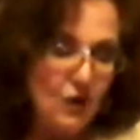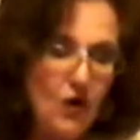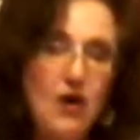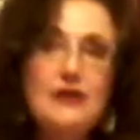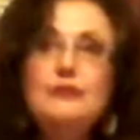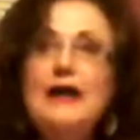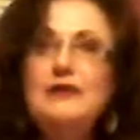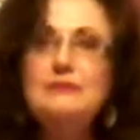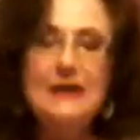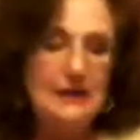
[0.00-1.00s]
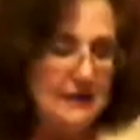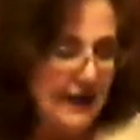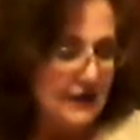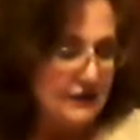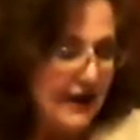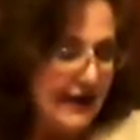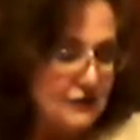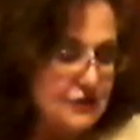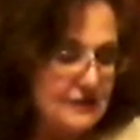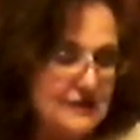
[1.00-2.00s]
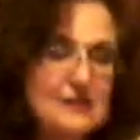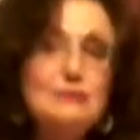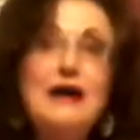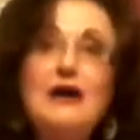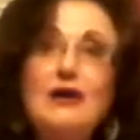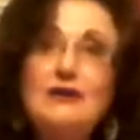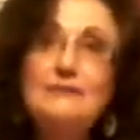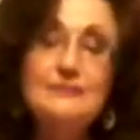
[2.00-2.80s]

all around me, and I could actually smell